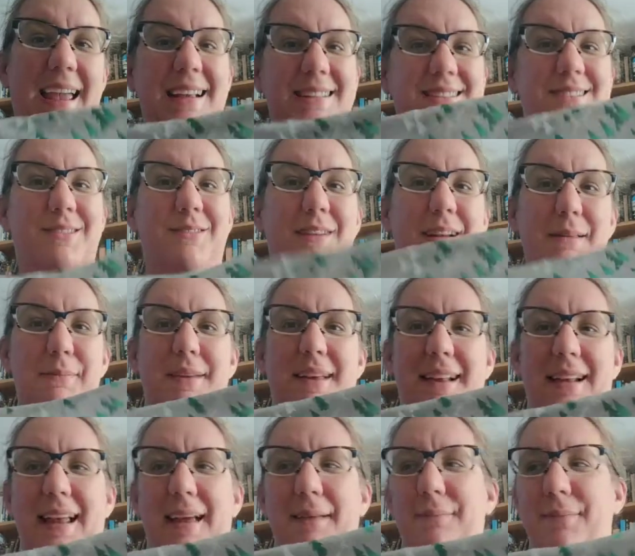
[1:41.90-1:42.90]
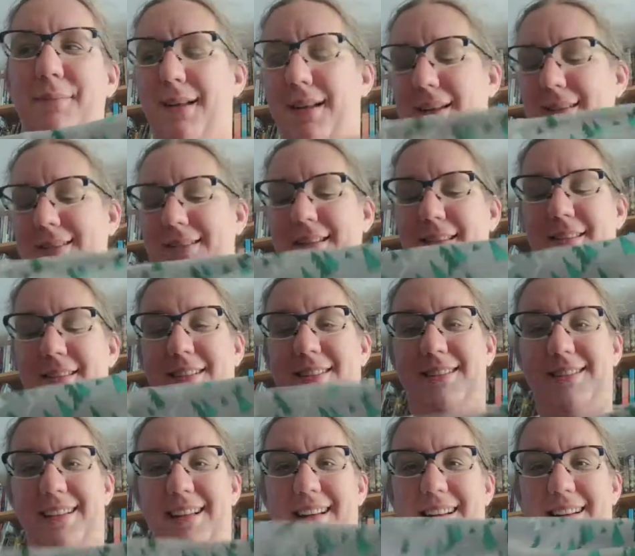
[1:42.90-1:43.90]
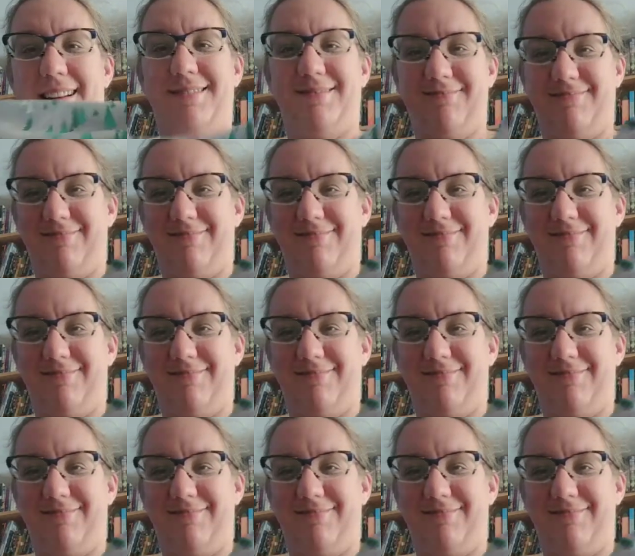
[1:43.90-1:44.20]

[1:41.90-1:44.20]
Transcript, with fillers: it's already been claimed by Life and Sun.